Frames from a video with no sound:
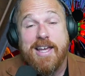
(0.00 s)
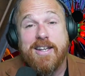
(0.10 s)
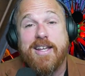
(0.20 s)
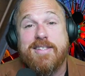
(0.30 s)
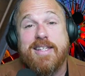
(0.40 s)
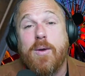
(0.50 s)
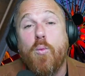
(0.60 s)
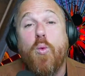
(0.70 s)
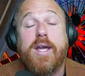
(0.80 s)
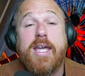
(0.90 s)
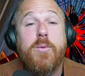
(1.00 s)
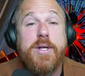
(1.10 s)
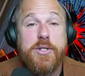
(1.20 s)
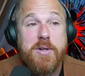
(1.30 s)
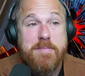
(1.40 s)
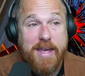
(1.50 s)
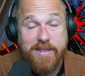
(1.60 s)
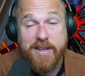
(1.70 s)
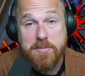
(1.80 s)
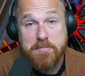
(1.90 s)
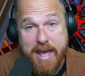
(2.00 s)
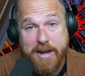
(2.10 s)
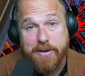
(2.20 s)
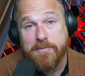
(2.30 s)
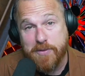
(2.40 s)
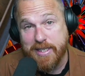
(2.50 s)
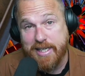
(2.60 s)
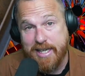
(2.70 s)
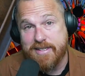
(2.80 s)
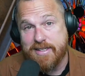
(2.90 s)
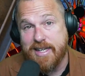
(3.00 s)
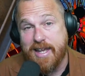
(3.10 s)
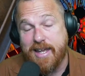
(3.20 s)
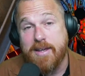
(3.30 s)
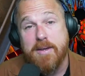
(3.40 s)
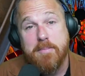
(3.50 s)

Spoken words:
Let's say, what can we do to make things better for the kids today?